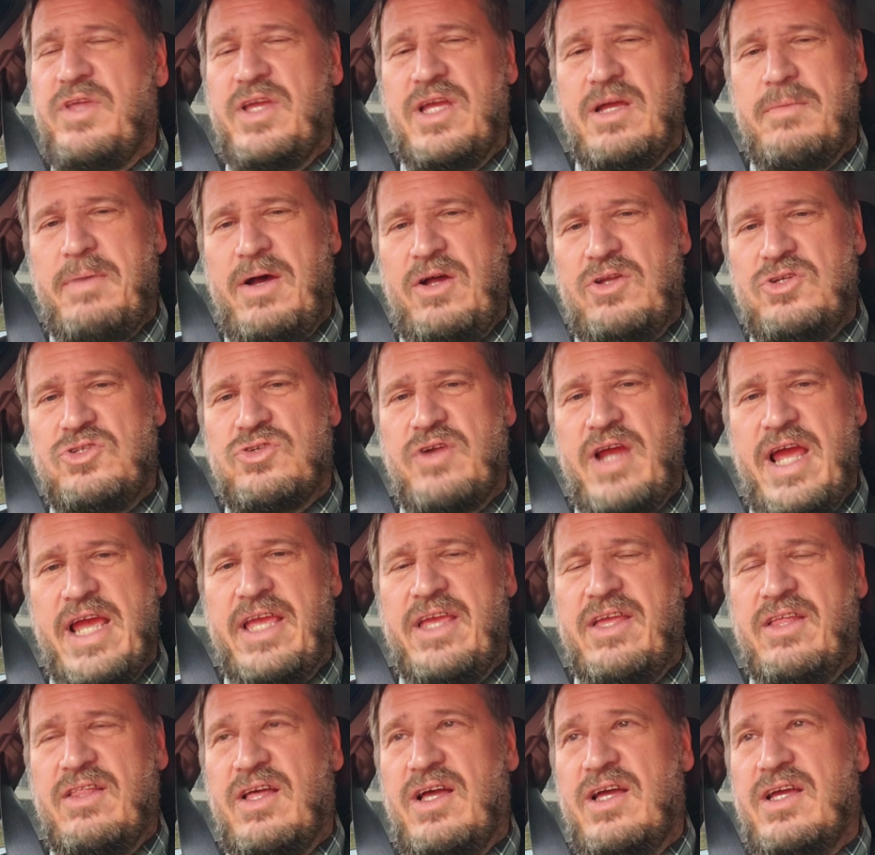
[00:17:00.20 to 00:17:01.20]
thing about
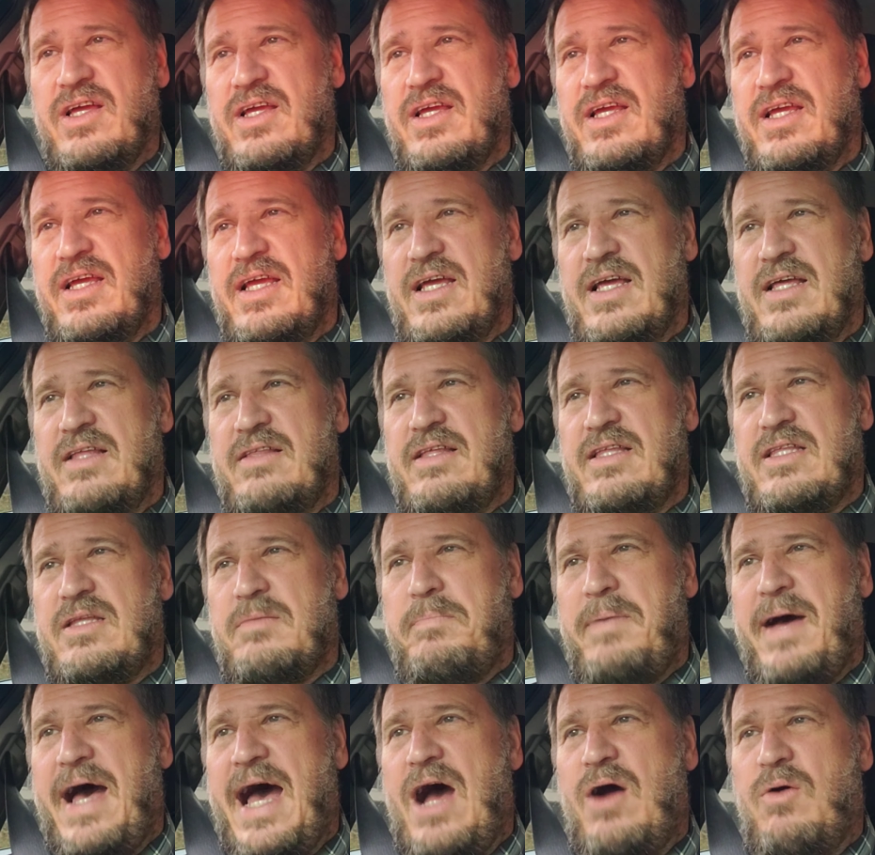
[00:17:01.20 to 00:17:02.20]
Dracula, that the
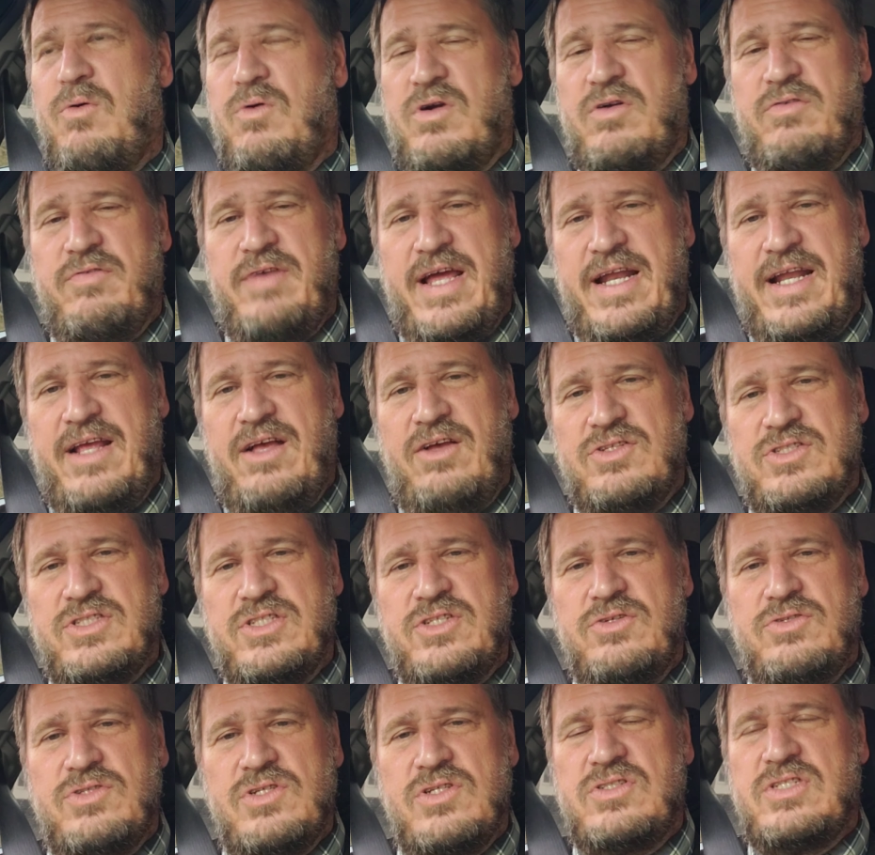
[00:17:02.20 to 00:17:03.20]
power Van
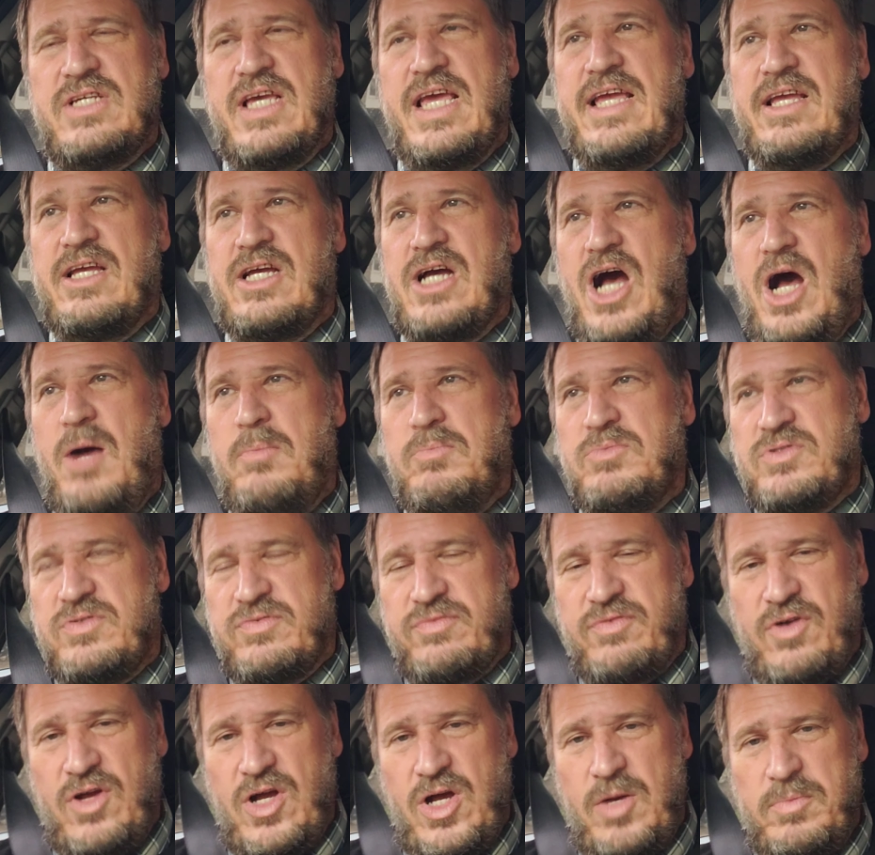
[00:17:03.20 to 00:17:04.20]
Helsing used to say comes
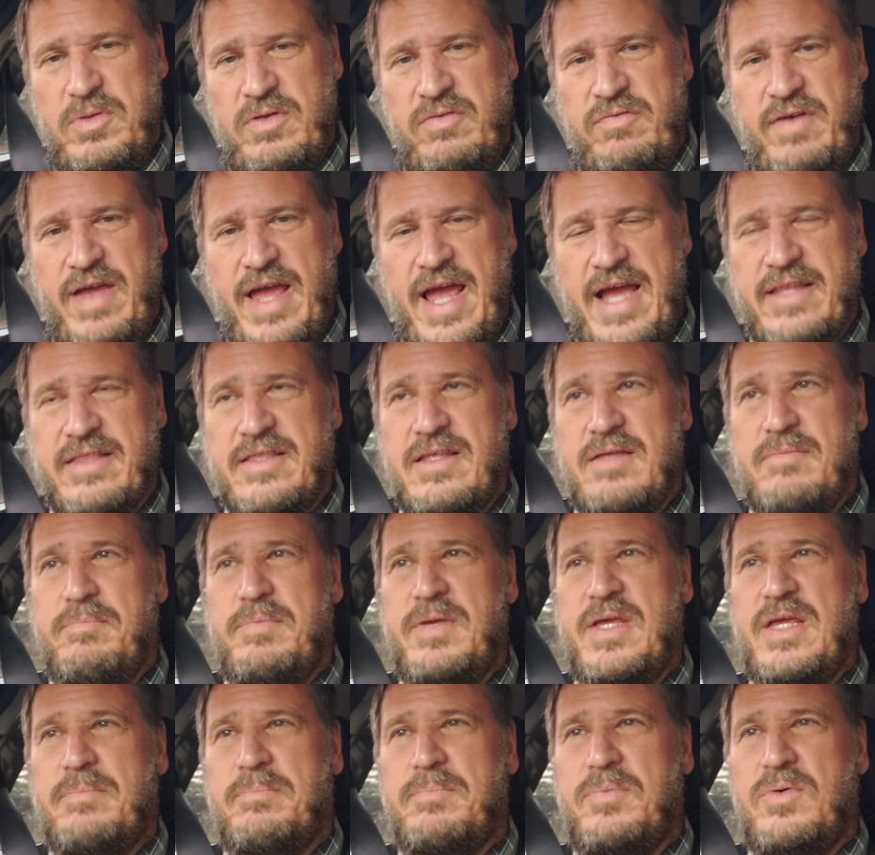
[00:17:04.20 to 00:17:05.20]
from the fact that
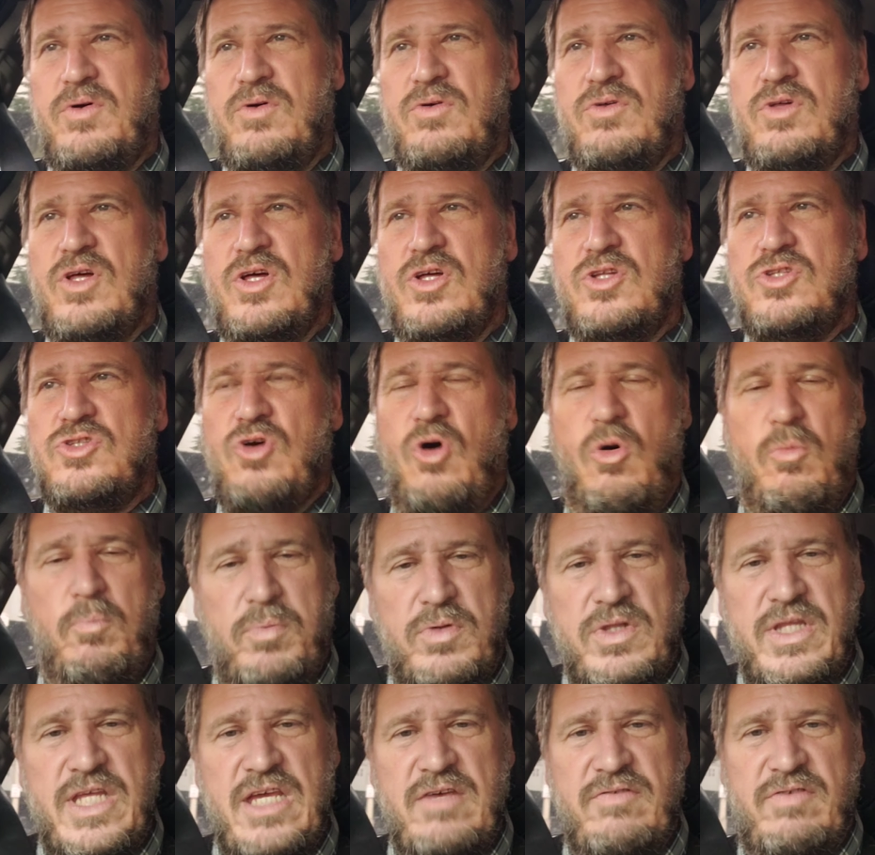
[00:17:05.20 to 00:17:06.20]
people don't
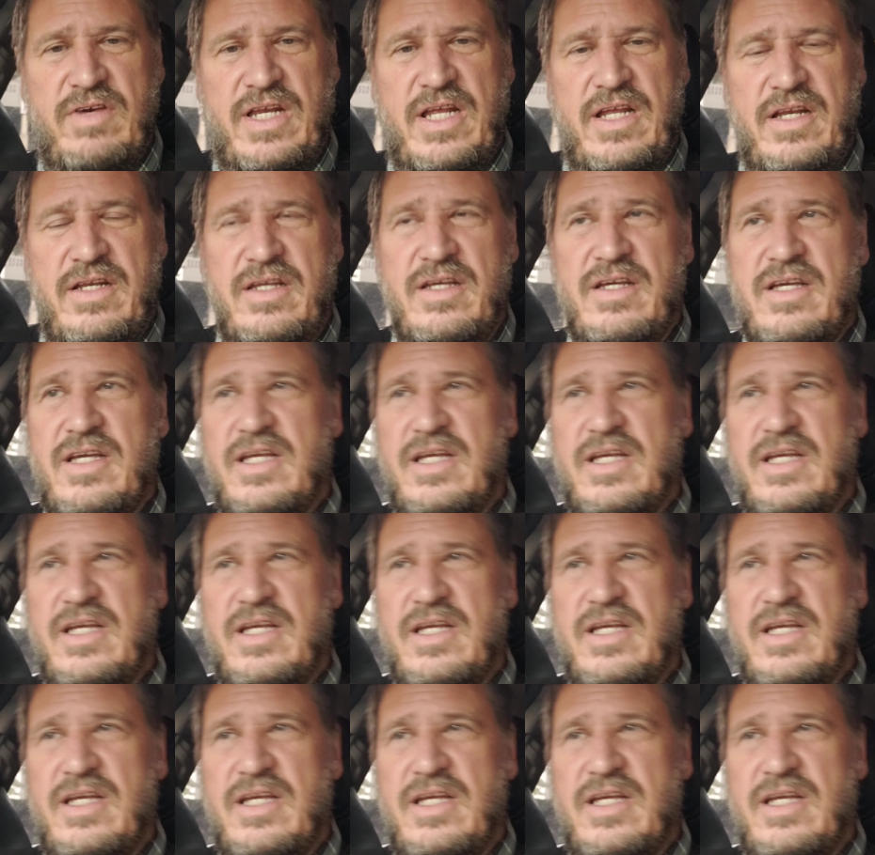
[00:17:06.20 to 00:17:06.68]
believe in it.